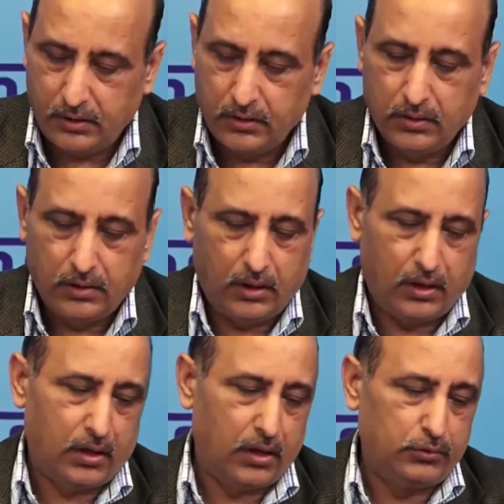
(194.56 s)
and returned
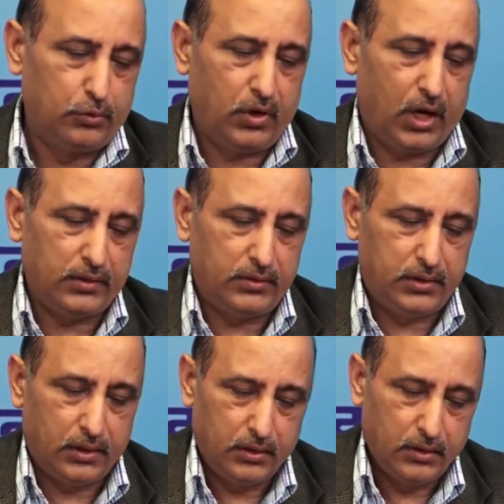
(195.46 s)
home. The
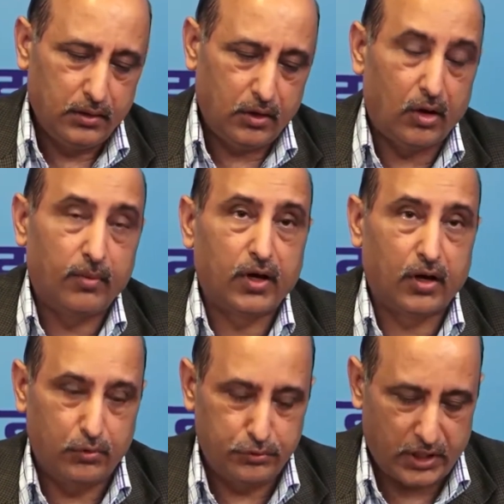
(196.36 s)
number of active
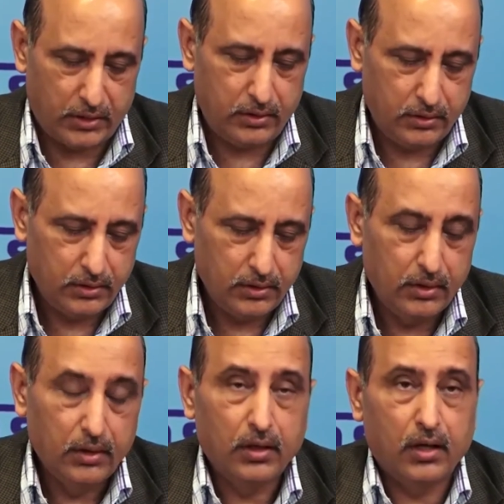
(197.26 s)
cases is
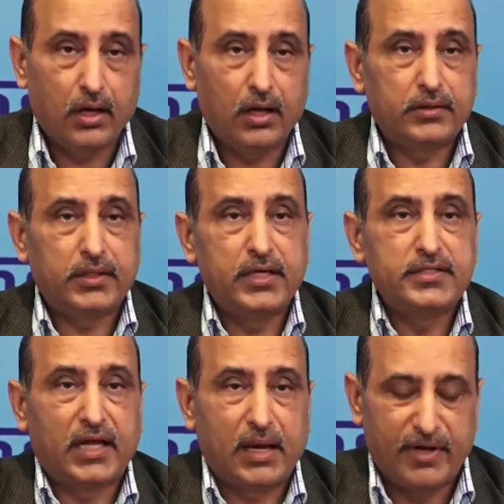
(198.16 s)
over six
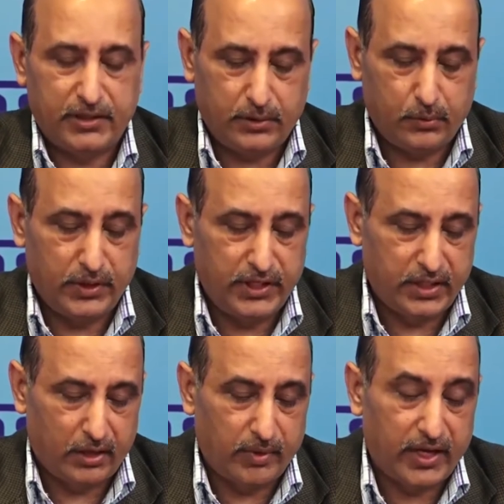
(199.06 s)
thousand.
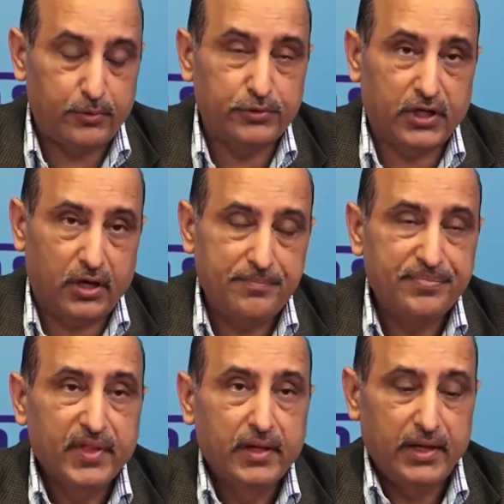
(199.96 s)
Currently, ten
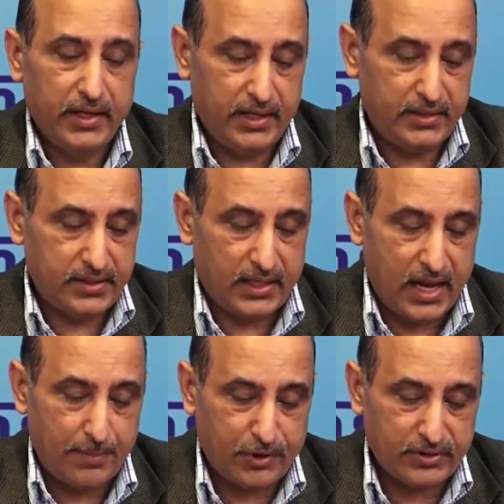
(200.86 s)
thousand seven
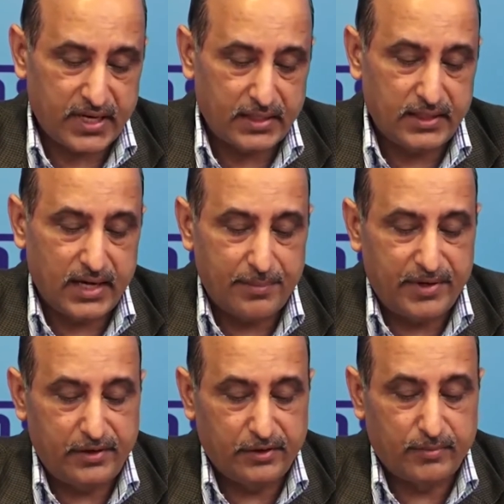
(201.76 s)
hundred ninety-two
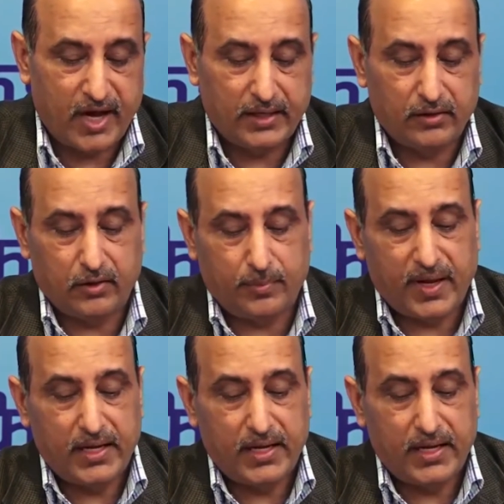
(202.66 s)
persons are